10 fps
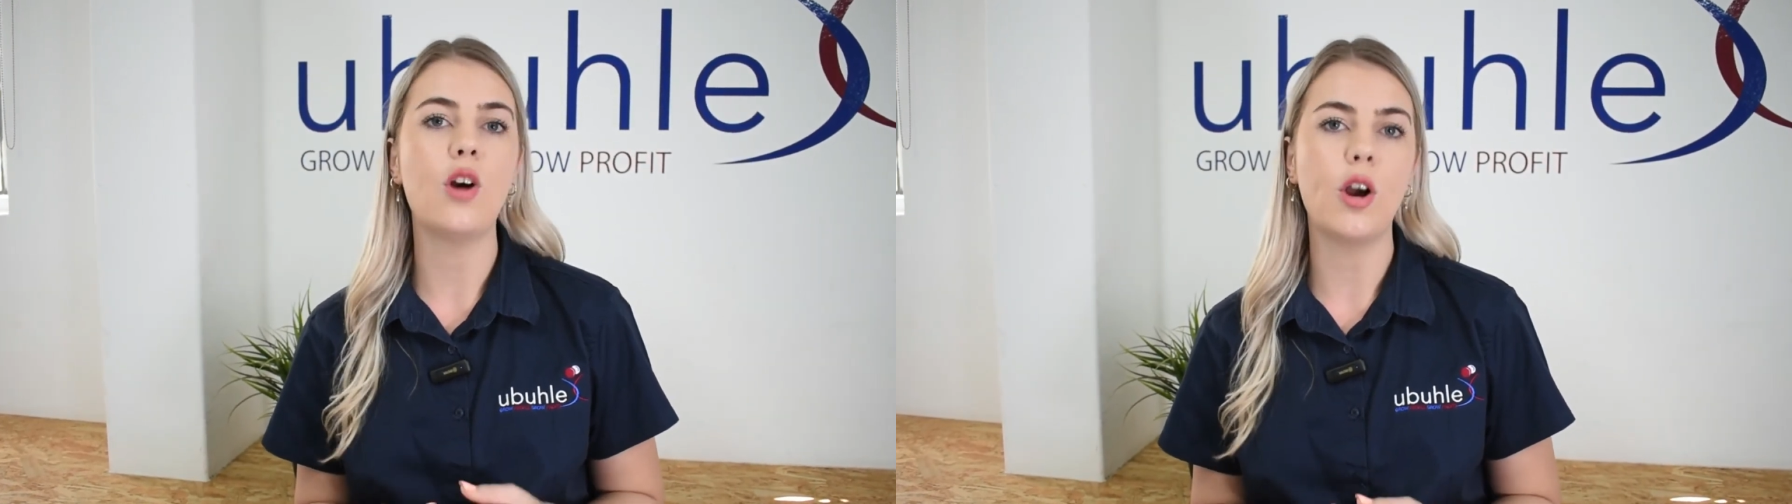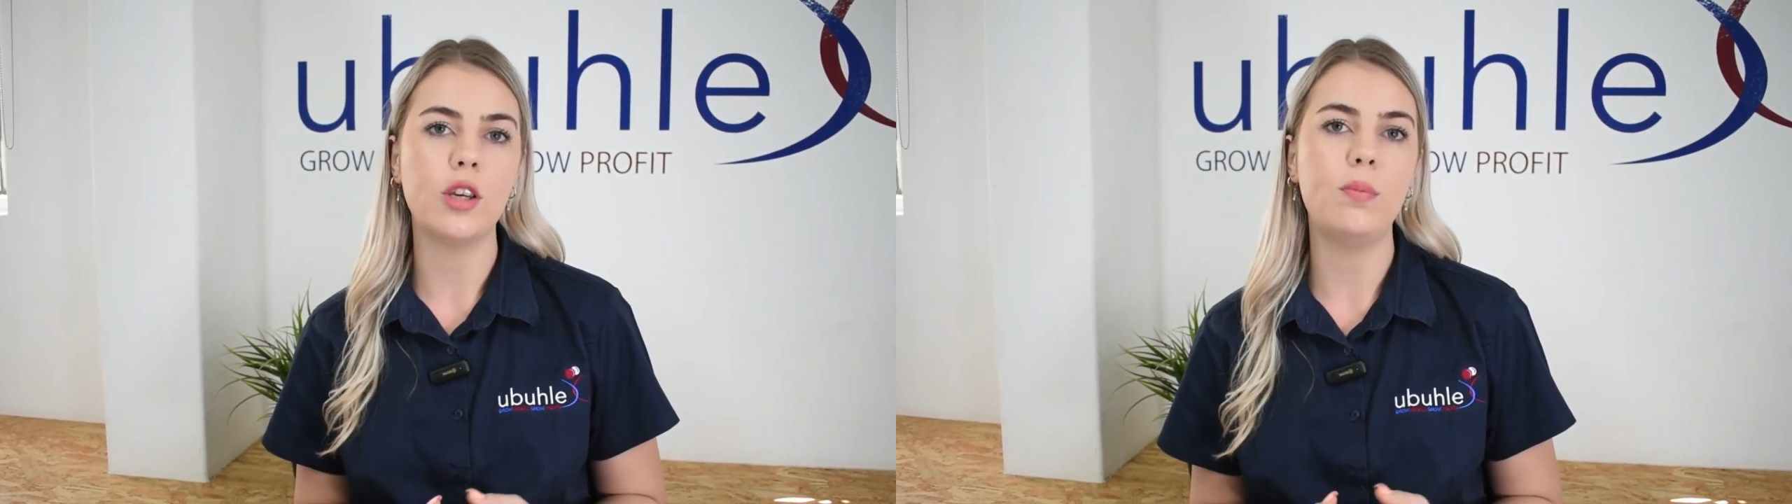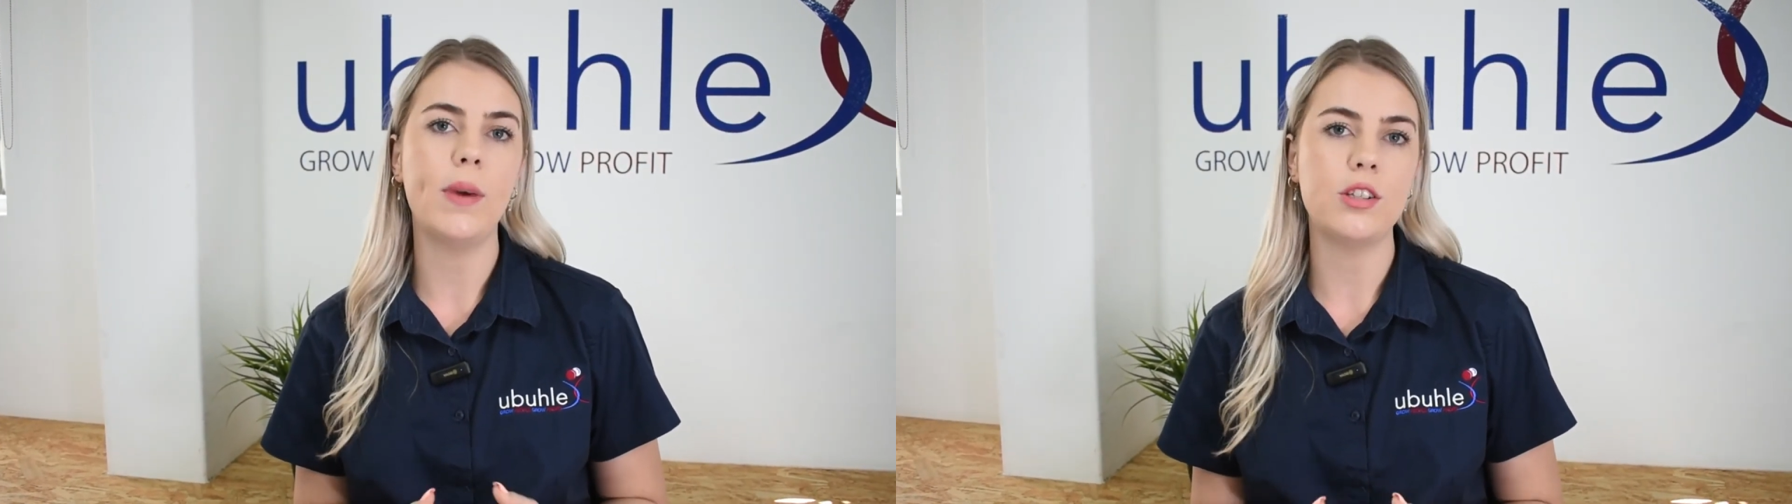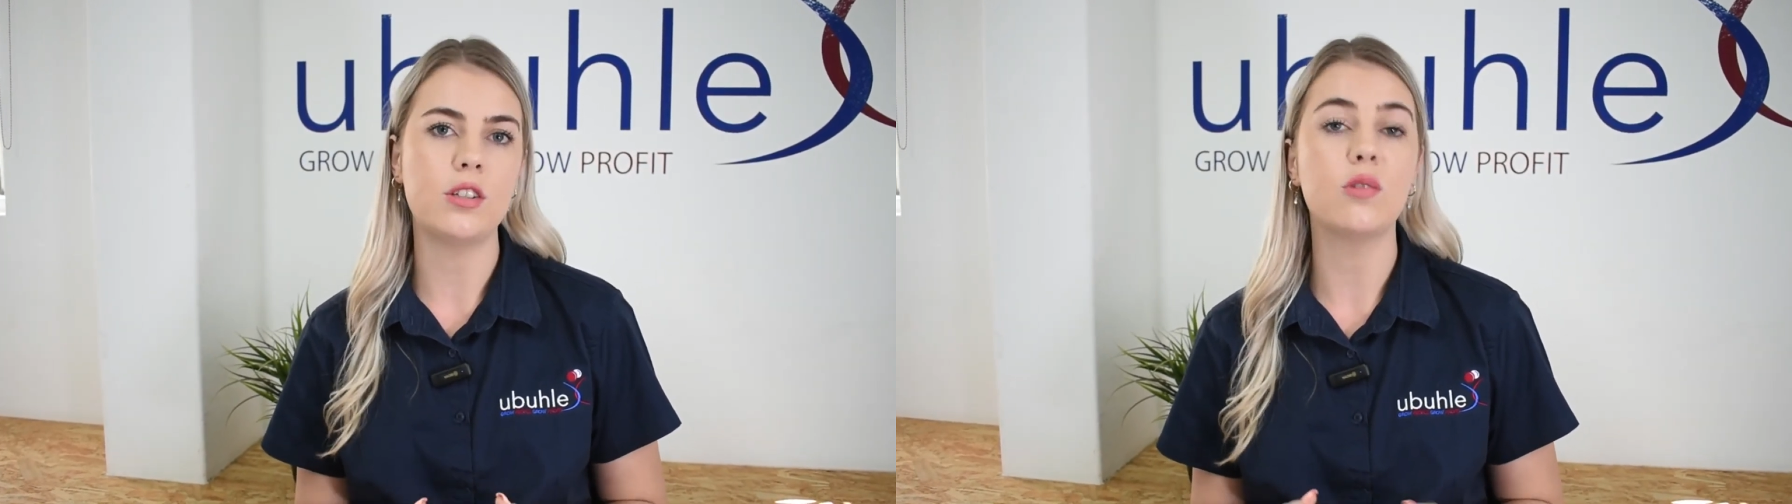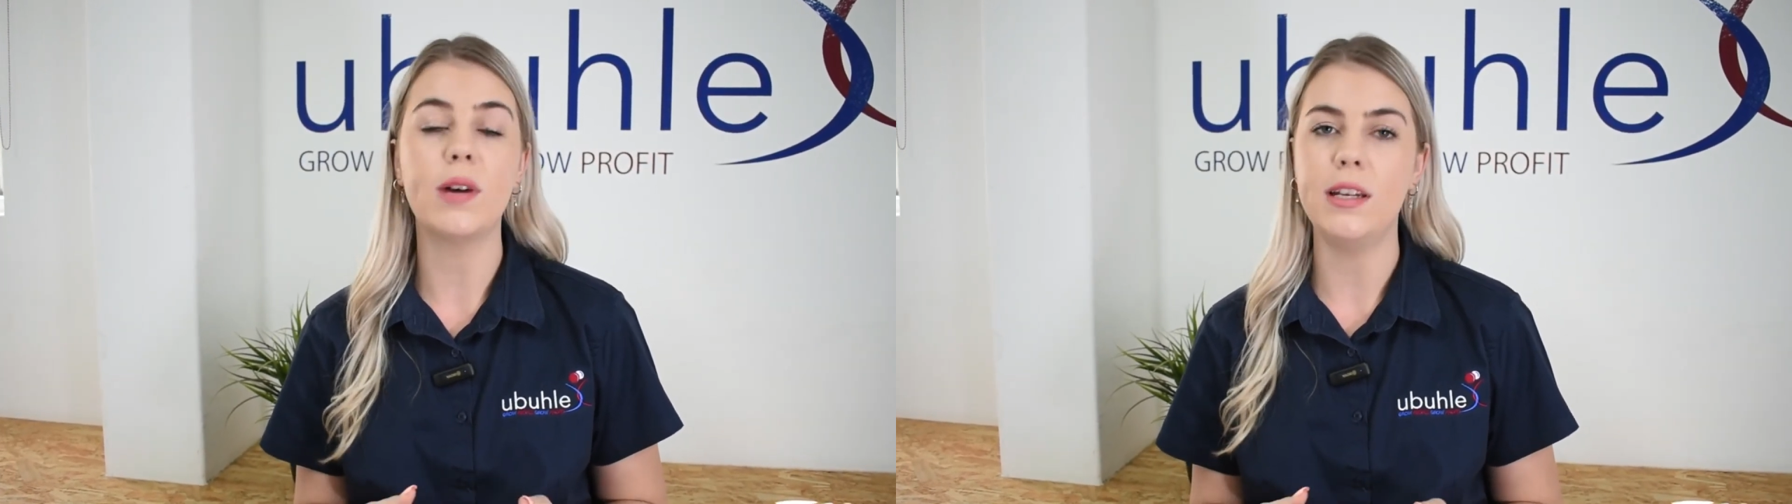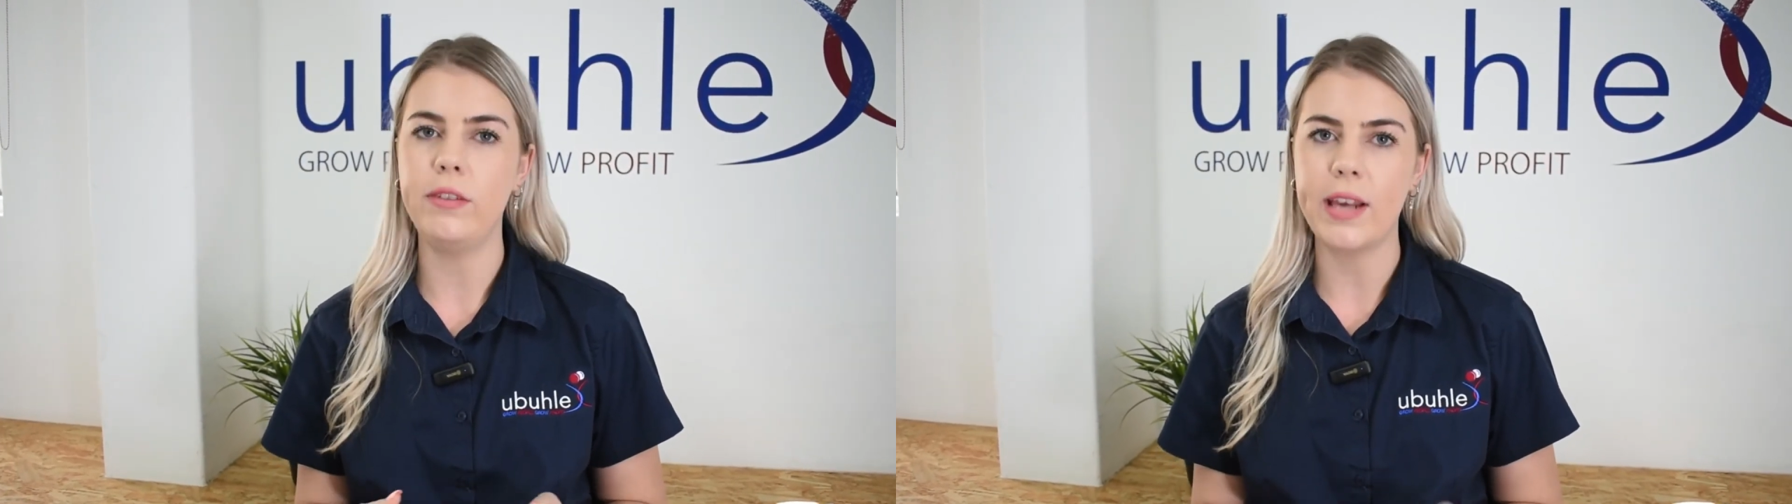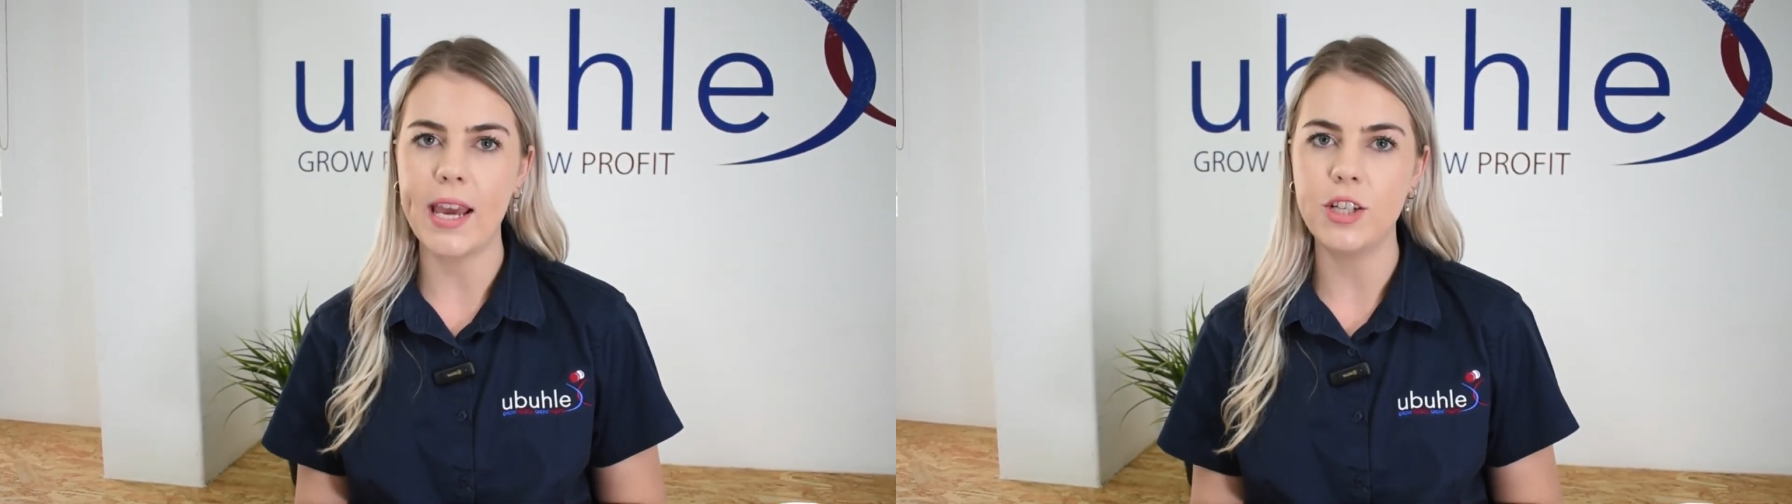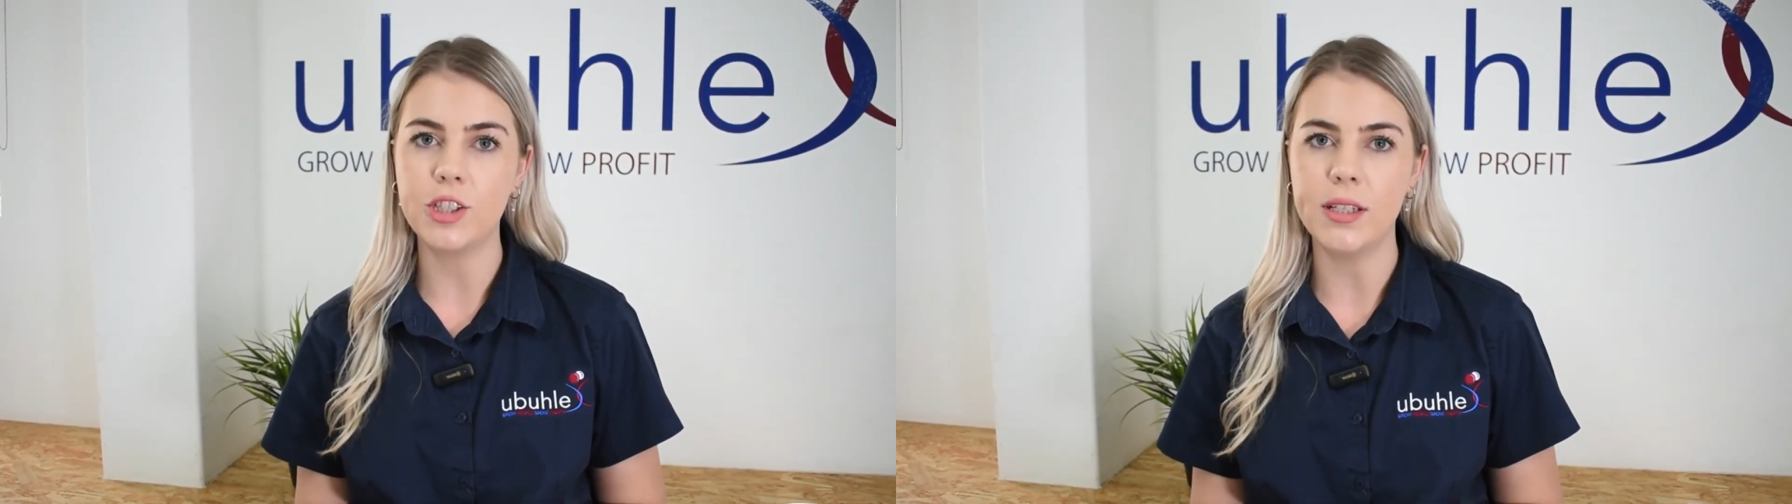occupational
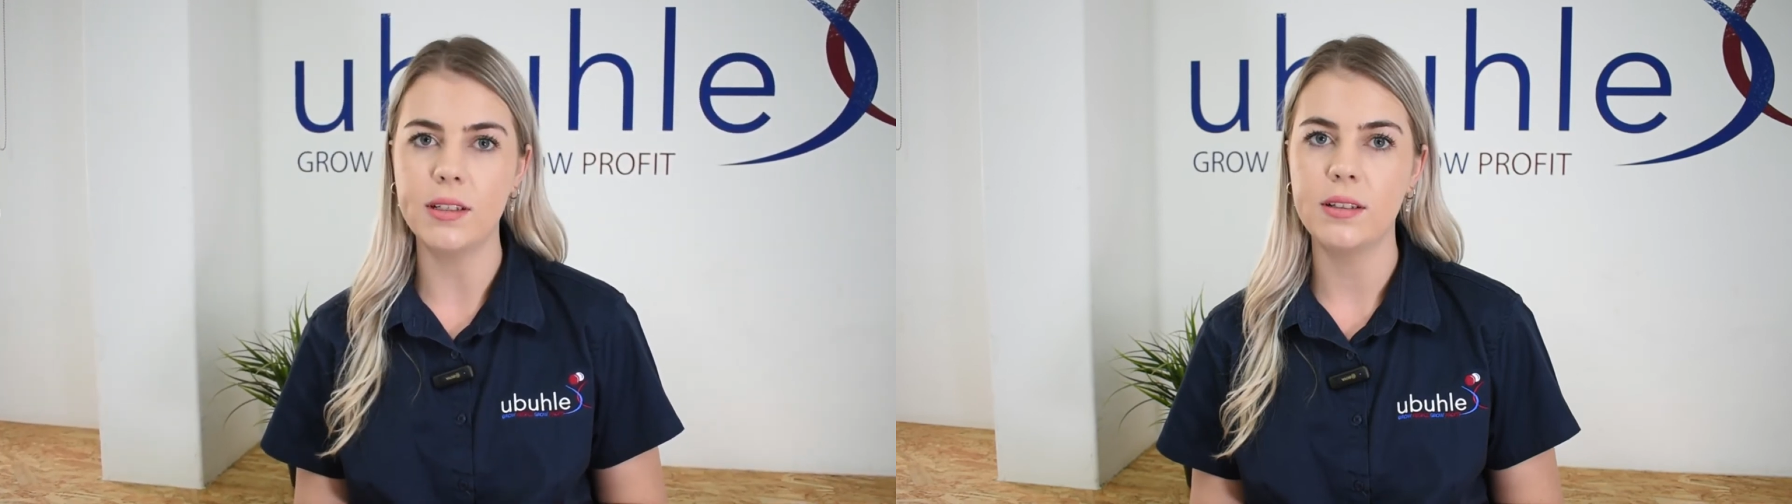qualification?